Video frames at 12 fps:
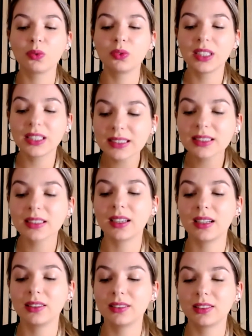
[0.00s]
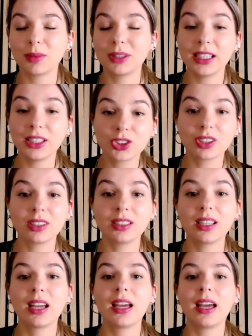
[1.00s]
This nomination